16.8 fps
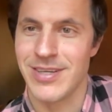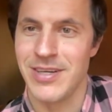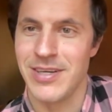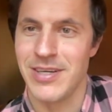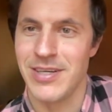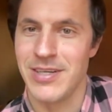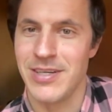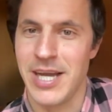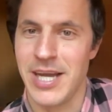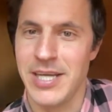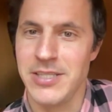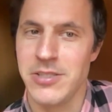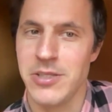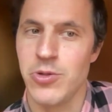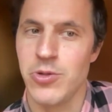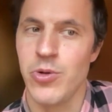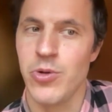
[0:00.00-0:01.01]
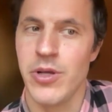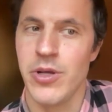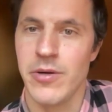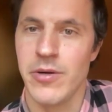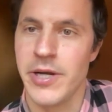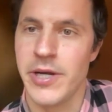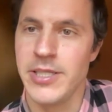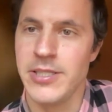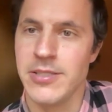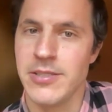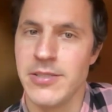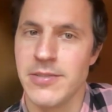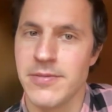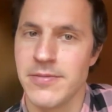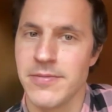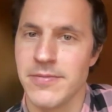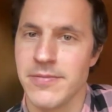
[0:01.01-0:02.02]
Guys, did you hear
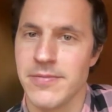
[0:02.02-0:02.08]
Grace?